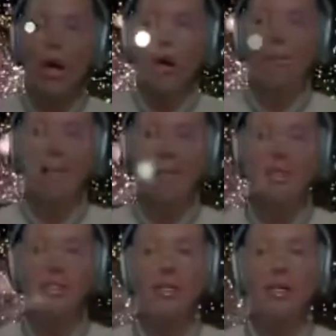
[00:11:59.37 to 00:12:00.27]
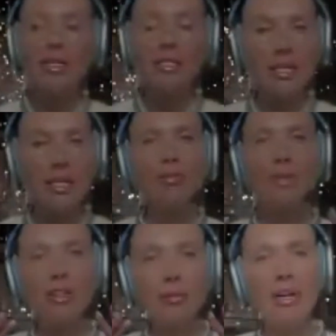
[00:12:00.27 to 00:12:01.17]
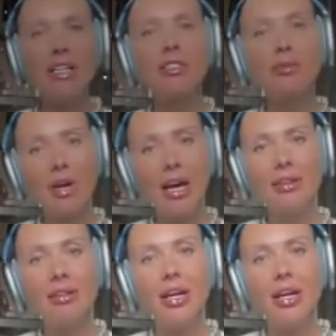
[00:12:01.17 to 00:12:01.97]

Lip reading: Please send me the best man